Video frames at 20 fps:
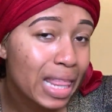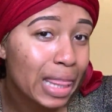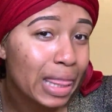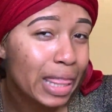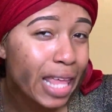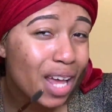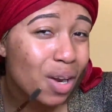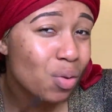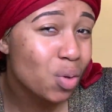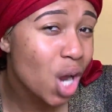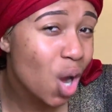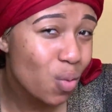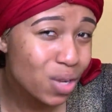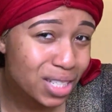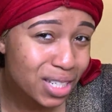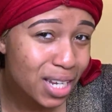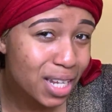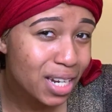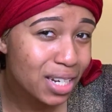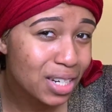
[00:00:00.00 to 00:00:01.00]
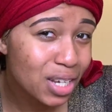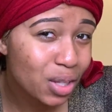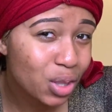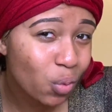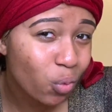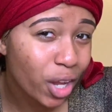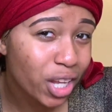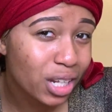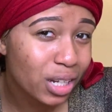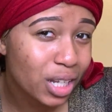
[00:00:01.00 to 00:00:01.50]
that don't always get it done the
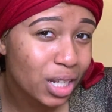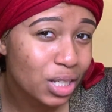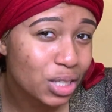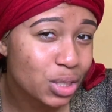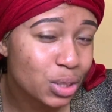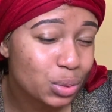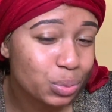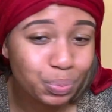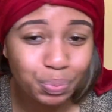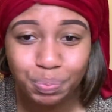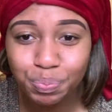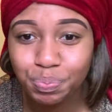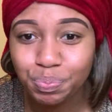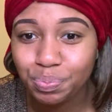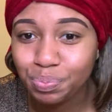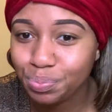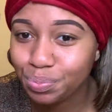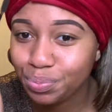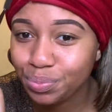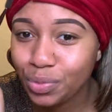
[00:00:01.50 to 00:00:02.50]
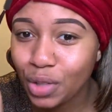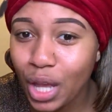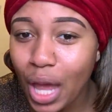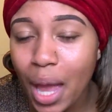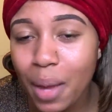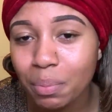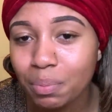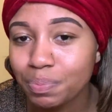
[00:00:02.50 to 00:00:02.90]
way you need it to. Okay?